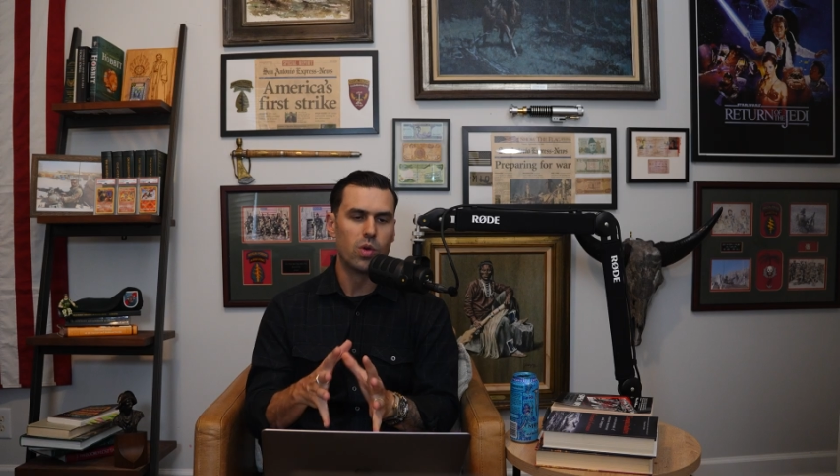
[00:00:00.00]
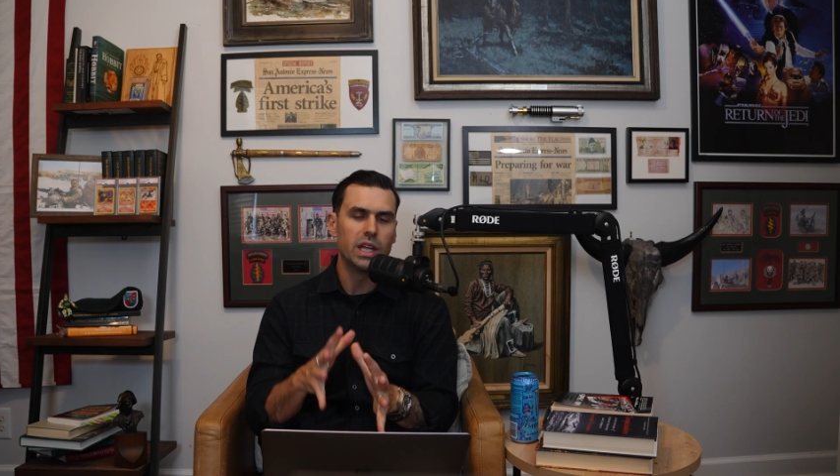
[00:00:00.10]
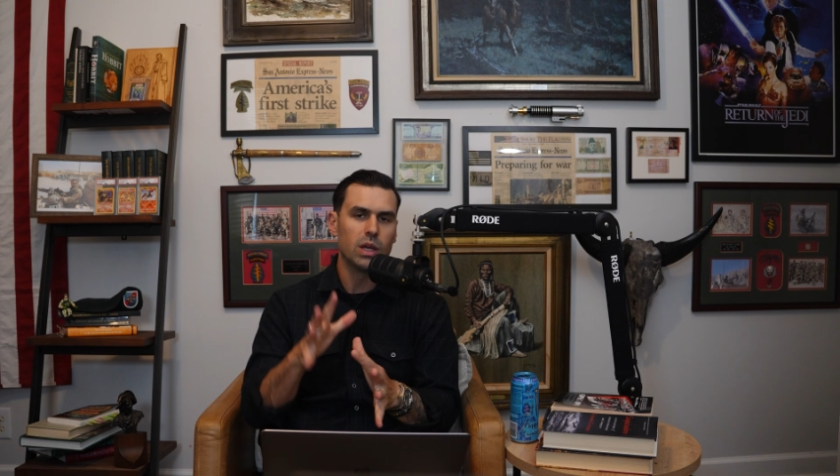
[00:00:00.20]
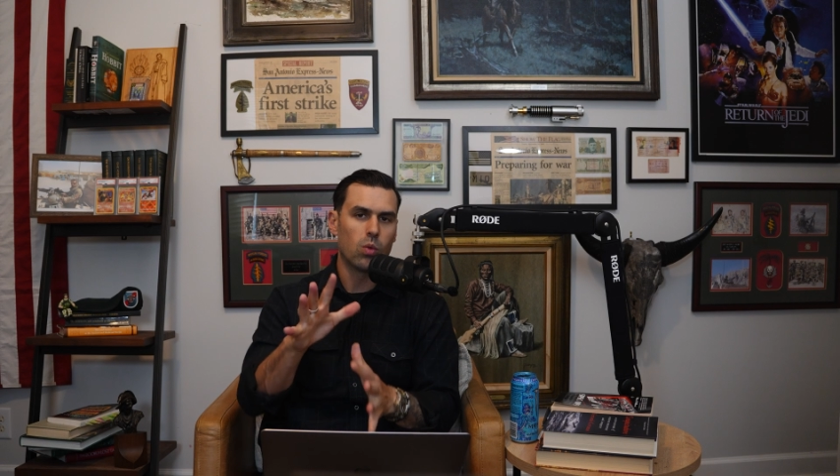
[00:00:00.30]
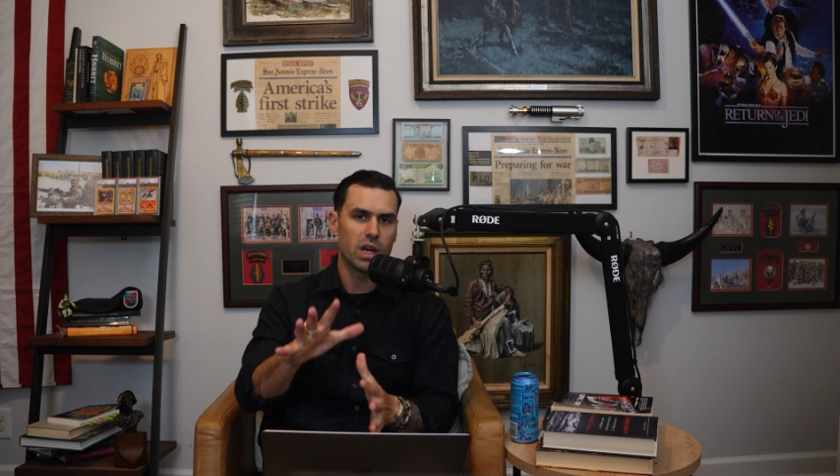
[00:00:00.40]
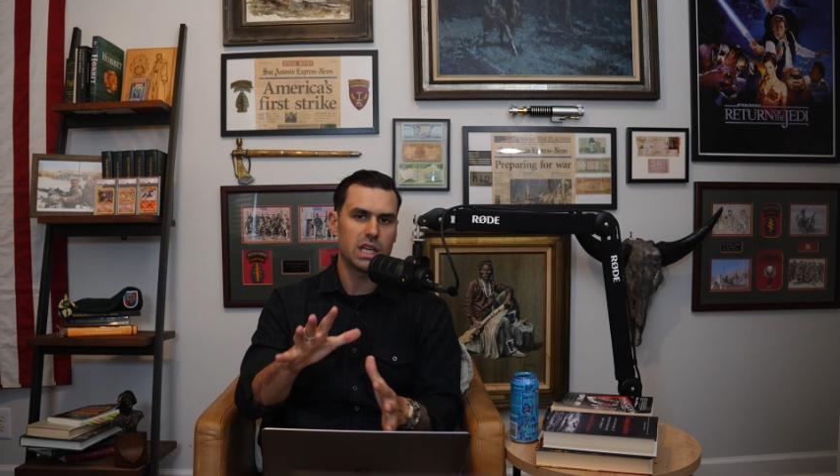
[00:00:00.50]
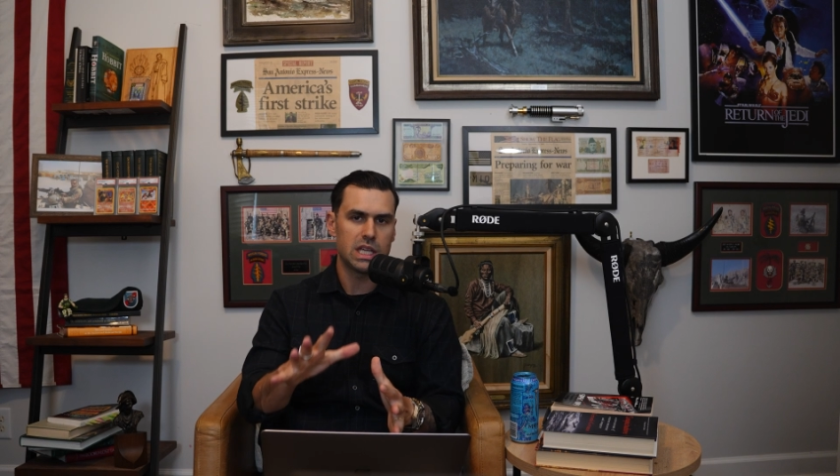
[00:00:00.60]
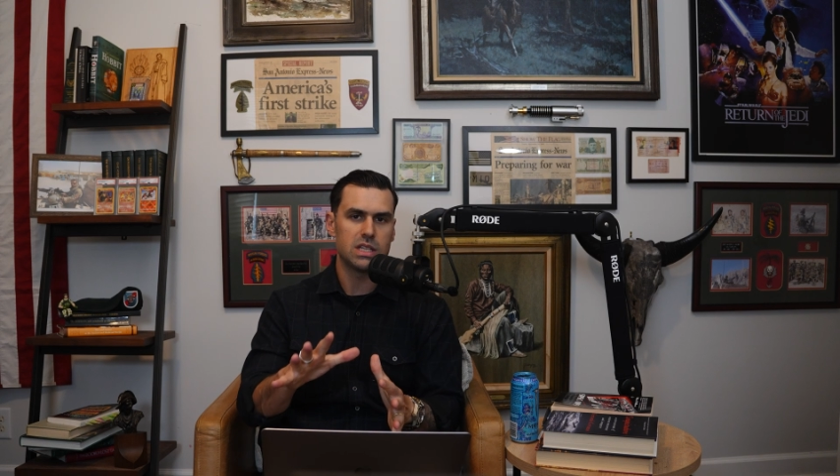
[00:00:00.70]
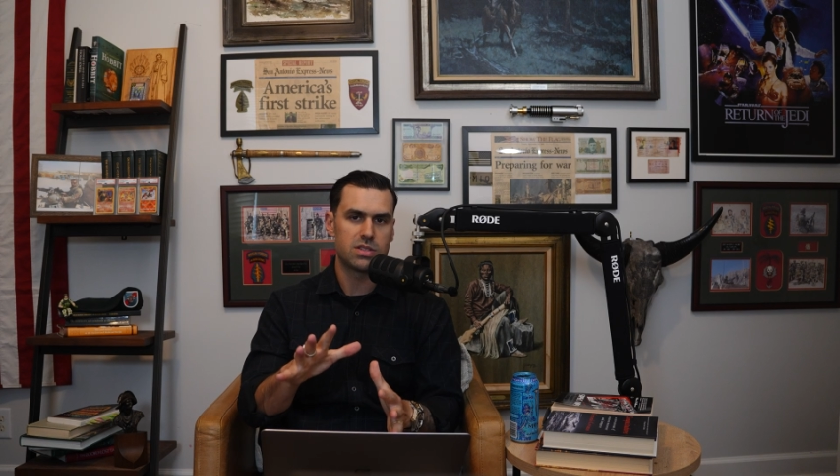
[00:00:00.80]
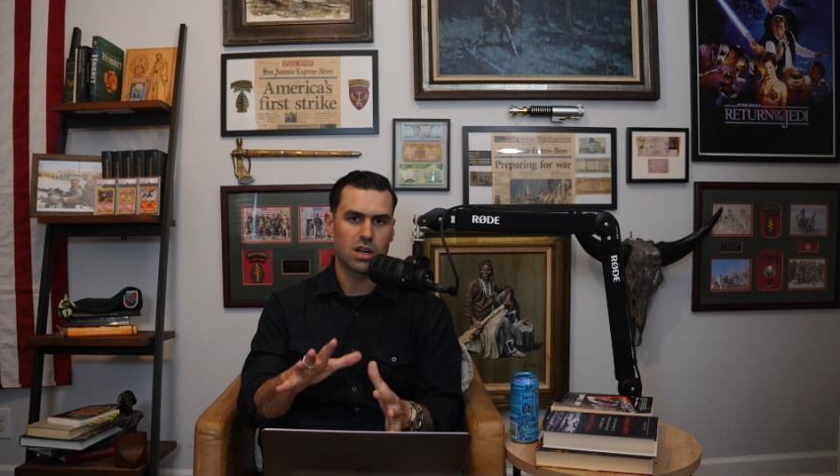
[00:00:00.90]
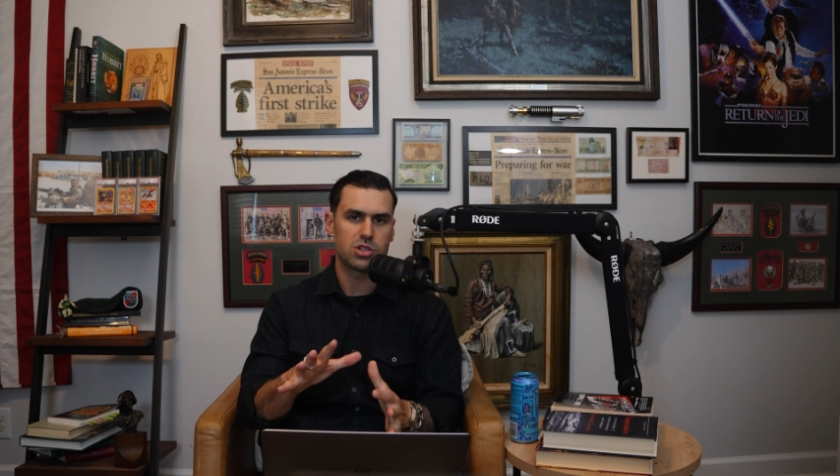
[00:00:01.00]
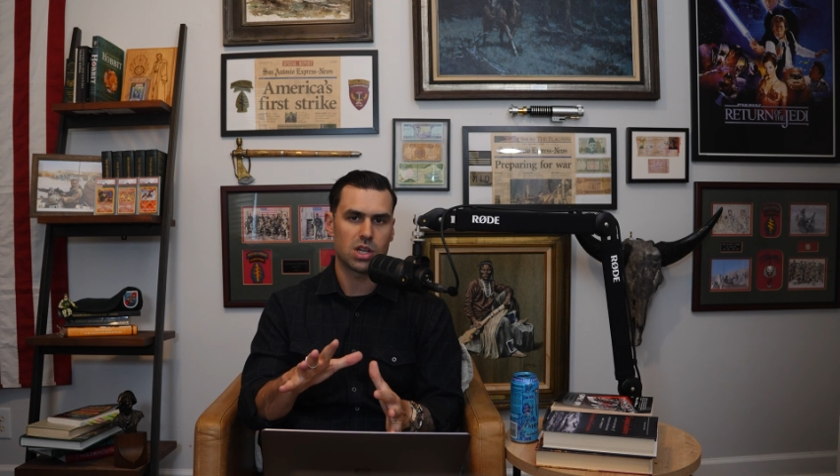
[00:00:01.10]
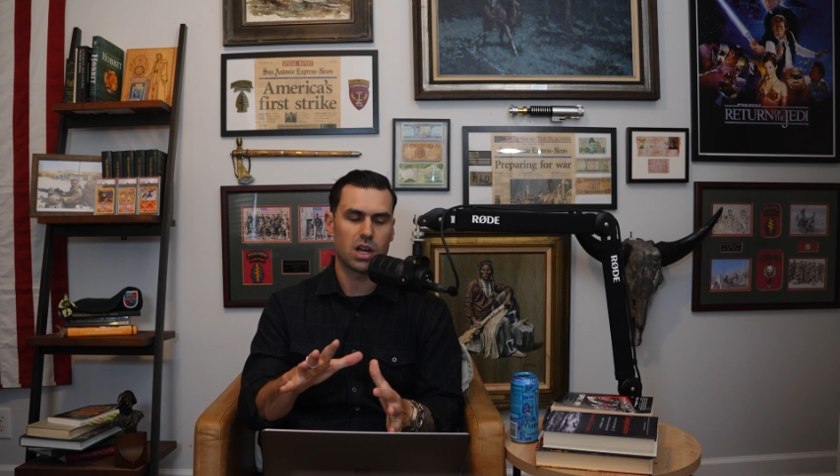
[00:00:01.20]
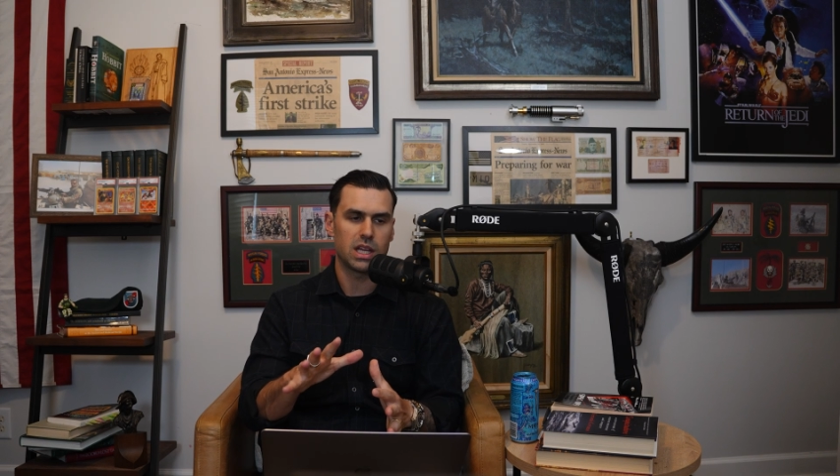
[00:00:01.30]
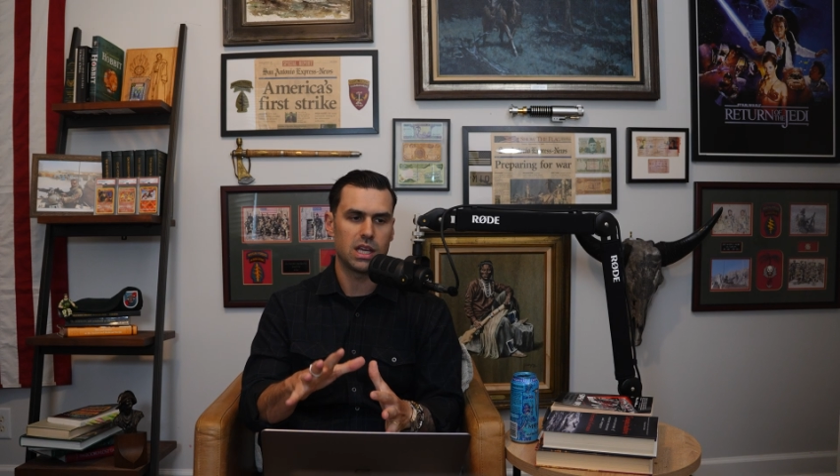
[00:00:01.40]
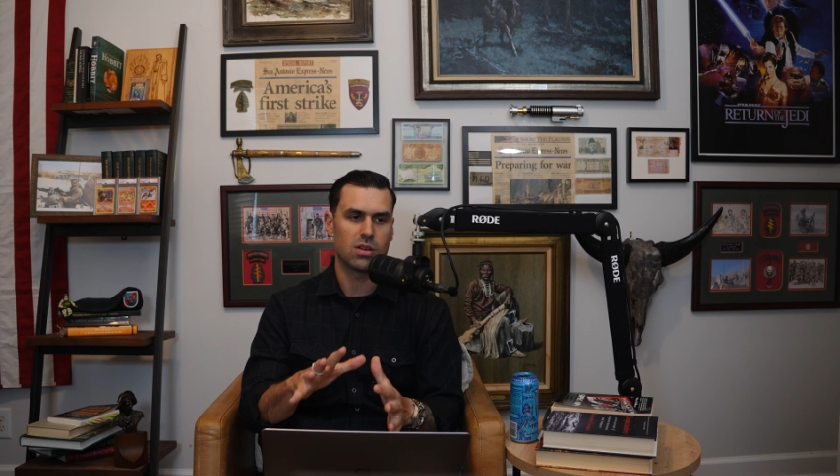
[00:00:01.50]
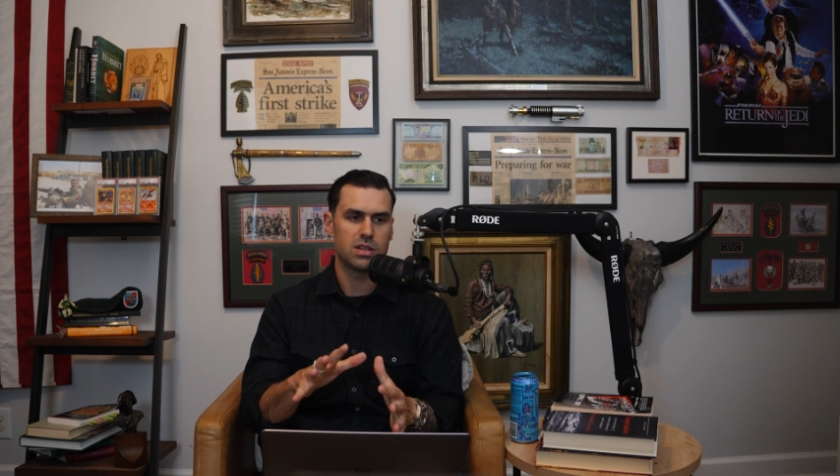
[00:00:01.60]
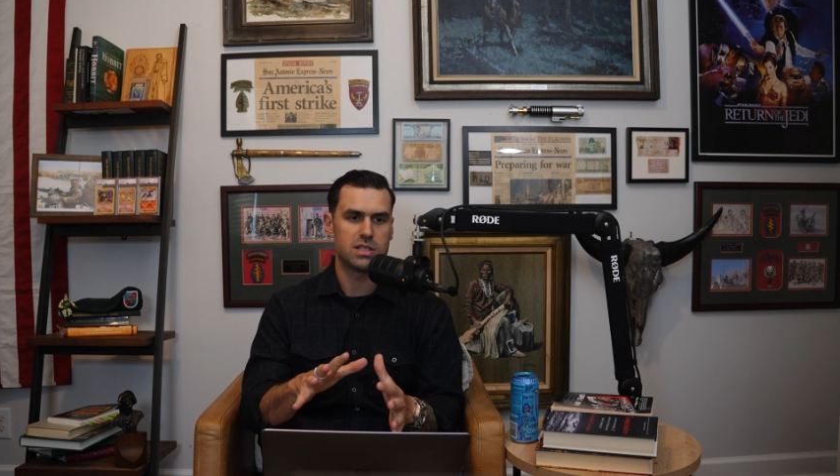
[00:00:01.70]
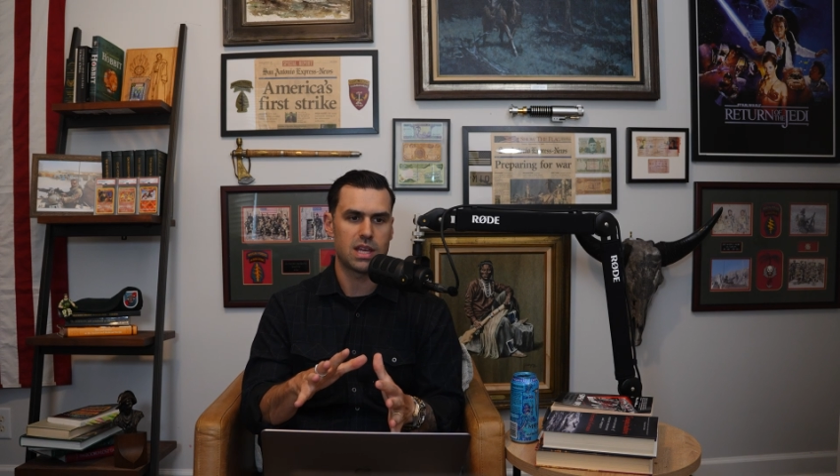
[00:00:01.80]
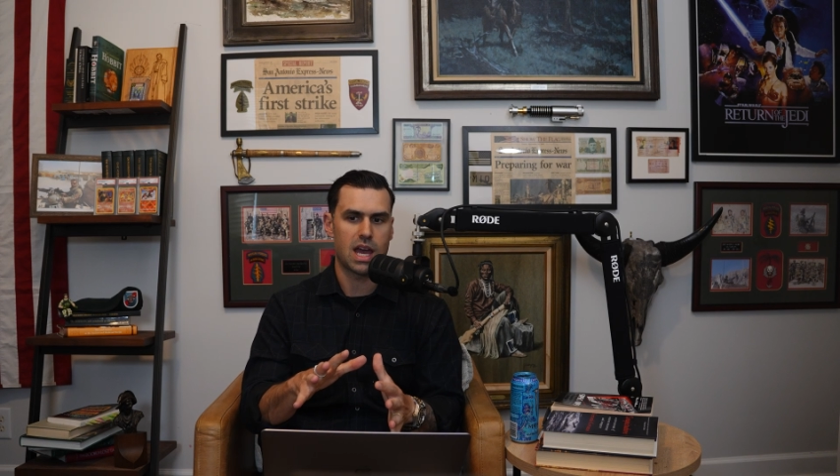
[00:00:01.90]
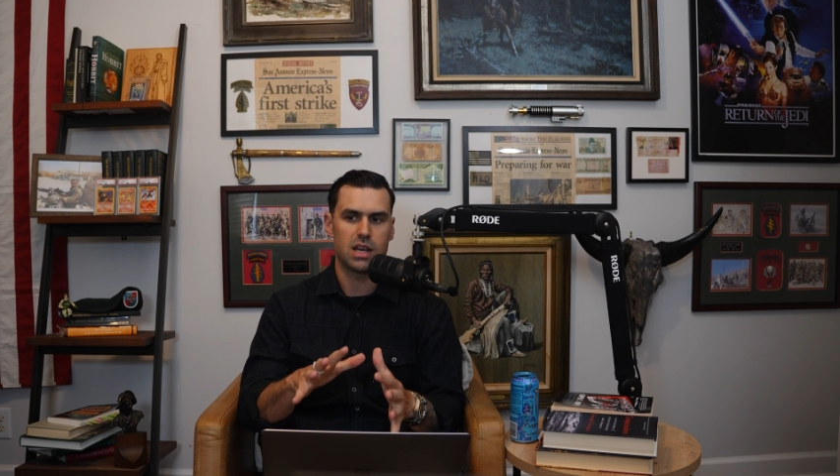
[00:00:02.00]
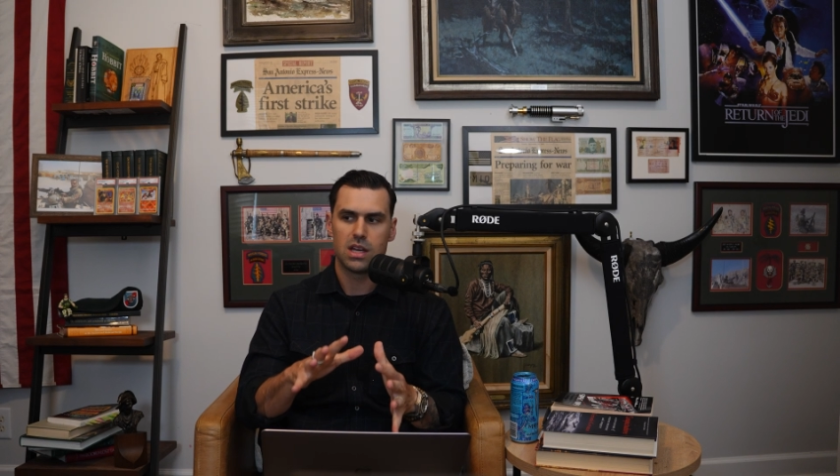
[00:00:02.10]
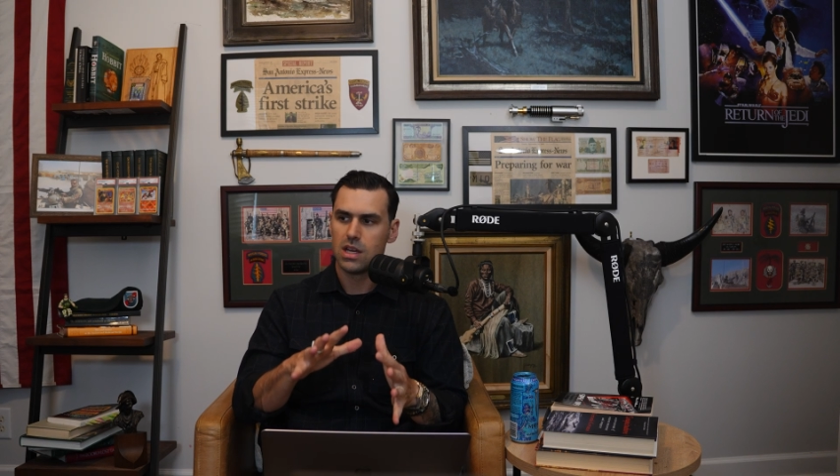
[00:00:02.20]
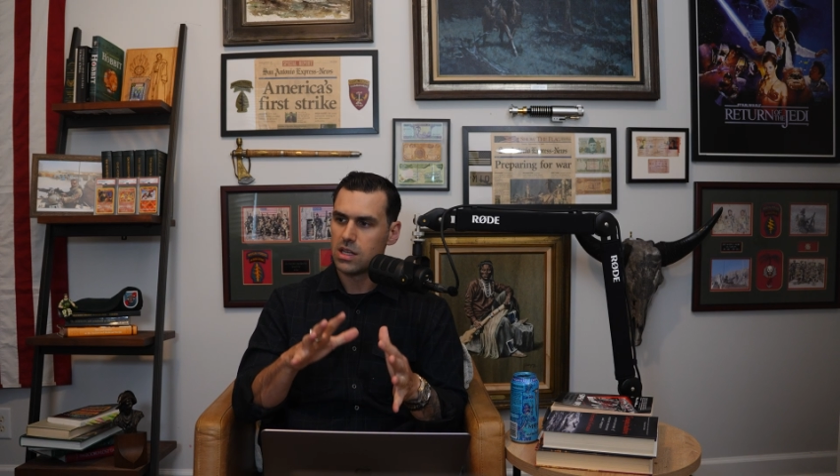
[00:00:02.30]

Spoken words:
really what he is touching on here is that